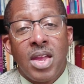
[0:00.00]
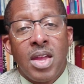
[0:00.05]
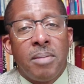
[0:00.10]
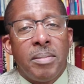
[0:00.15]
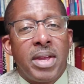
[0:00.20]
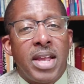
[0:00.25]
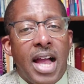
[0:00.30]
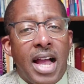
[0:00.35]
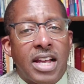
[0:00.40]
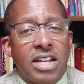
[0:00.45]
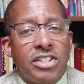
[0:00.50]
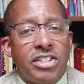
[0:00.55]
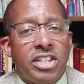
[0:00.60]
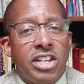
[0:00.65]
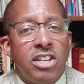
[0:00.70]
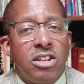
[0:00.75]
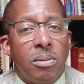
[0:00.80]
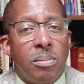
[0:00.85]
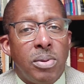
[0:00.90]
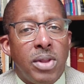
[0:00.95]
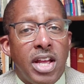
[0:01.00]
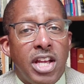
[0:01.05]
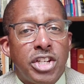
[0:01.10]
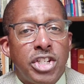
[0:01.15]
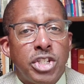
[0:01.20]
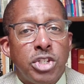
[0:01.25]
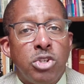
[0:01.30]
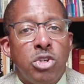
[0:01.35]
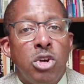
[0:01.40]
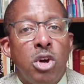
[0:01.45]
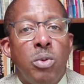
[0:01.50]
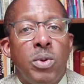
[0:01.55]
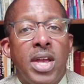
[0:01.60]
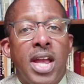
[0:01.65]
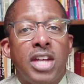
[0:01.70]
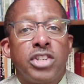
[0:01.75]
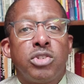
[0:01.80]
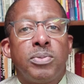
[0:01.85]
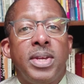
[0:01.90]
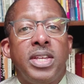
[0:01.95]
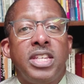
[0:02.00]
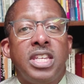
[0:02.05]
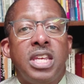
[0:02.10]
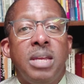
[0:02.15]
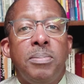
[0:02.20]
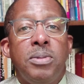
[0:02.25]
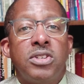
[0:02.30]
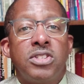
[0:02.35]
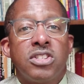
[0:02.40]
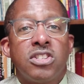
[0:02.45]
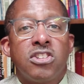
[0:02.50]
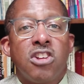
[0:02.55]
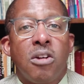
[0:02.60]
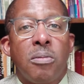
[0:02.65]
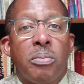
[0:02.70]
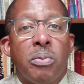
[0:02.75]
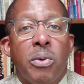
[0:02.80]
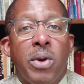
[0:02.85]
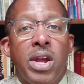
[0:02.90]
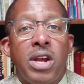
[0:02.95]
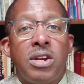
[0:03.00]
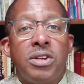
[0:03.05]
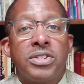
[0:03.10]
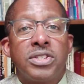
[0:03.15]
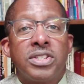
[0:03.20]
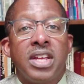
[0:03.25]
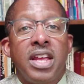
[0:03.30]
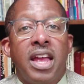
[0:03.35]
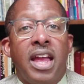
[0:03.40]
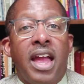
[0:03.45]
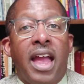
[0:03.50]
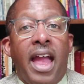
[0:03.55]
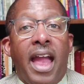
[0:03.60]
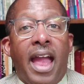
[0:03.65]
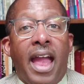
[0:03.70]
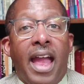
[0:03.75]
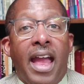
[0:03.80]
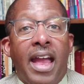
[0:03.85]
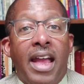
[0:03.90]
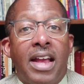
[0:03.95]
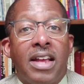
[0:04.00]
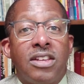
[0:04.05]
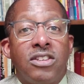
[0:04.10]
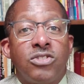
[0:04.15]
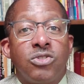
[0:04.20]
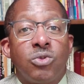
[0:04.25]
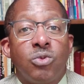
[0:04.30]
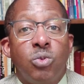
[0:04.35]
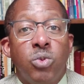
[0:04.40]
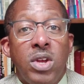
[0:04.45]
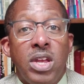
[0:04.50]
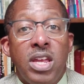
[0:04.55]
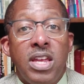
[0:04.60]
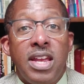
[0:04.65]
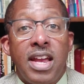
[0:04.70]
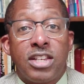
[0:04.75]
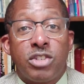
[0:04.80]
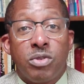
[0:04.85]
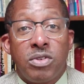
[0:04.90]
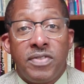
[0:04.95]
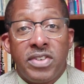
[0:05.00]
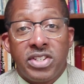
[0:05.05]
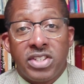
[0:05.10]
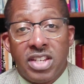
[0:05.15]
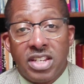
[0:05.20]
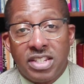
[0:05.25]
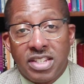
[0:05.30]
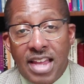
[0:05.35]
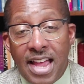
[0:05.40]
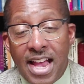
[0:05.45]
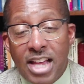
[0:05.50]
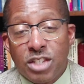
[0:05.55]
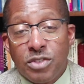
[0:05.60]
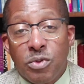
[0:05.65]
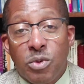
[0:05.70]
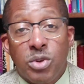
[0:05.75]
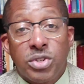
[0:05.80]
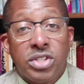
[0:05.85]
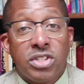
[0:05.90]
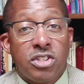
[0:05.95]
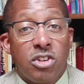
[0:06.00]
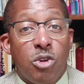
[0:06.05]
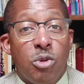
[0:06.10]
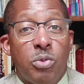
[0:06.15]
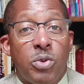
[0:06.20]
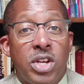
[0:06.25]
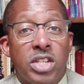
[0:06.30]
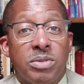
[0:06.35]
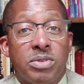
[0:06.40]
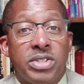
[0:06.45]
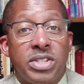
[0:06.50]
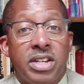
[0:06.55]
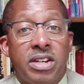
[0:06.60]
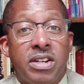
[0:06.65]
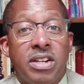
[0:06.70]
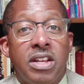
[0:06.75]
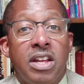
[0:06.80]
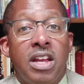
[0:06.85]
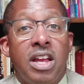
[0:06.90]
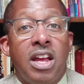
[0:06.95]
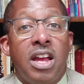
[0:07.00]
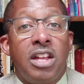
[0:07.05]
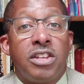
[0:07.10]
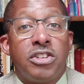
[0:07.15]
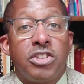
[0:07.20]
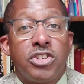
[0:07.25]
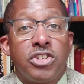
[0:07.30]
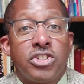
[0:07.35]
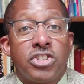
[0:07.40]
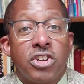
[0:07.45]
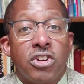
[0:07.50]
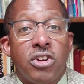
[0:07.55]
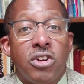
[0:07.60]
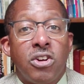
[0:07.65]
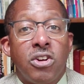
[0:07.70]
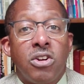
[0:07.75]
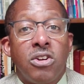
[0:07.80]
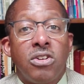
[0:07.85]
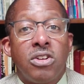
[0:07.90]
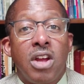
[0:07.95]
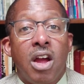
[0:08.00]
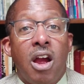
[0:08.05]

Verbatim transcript: May God continue to bless you, and we ask you may keep us in our prayers as we, as a revisioning task force and whole Presbytery, discern